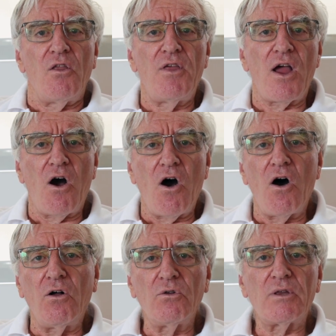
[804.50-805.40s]
they
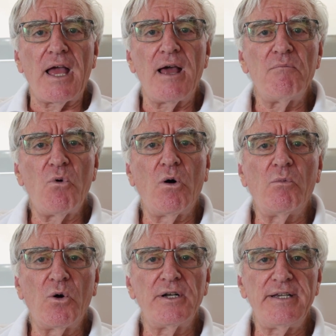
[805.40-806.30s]
all had more
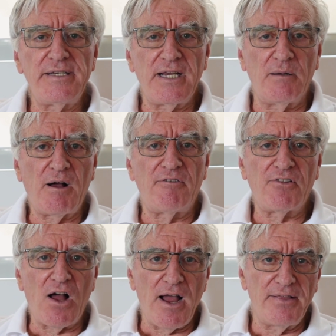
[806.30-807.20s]
and more detail about
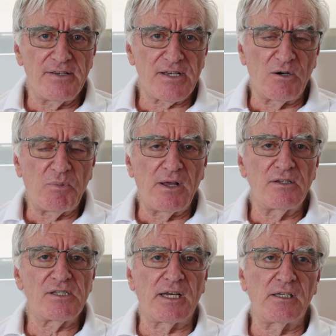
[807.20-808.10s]
flying this airplane
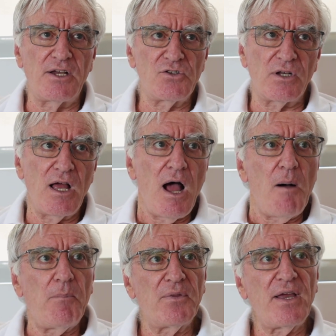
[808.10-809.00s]
single engine,
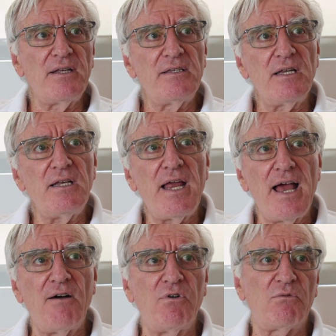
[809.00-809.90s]
but they didn't
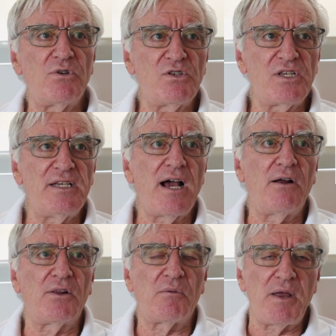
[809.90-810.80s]
have what we see
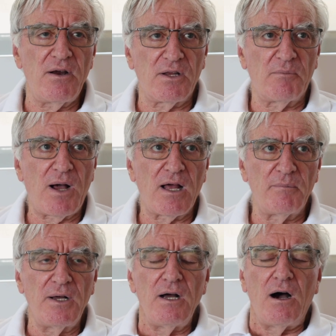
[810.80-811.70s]
down up here at the
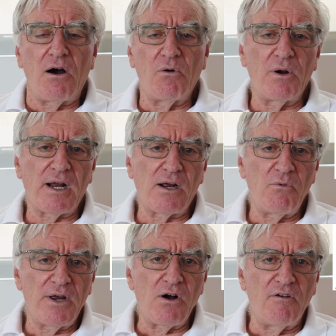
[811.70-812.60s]
bottom, or what
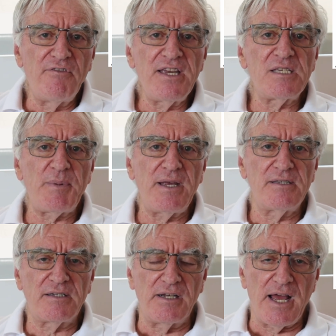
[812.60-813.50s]
we call
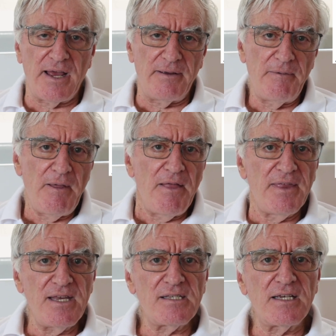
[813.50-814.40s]
V-speeds today.
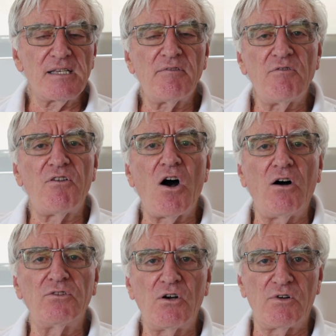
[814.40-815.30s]
These things have
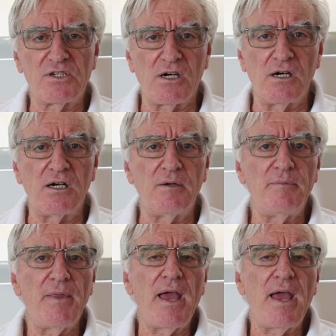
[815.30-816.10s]
evolved over time,